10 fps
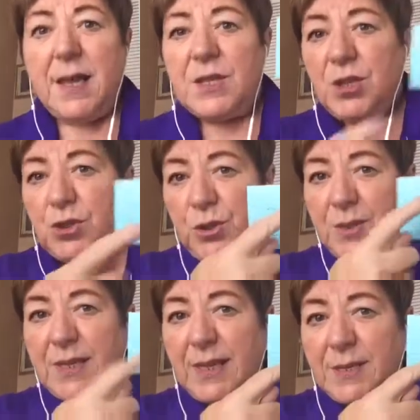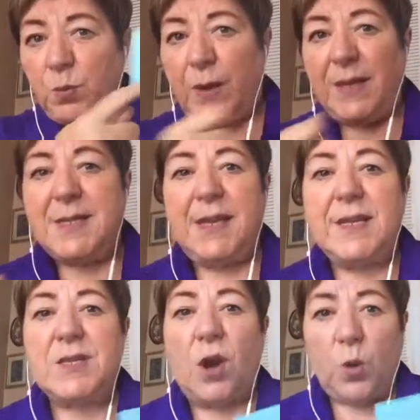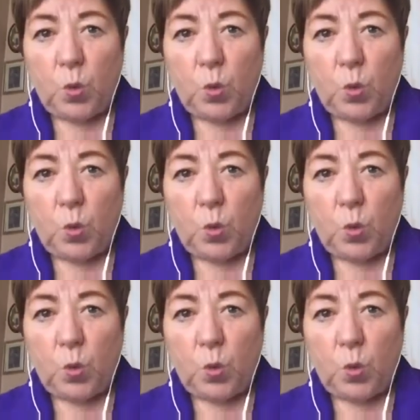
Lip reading: So Tuesdays and Wednesdays are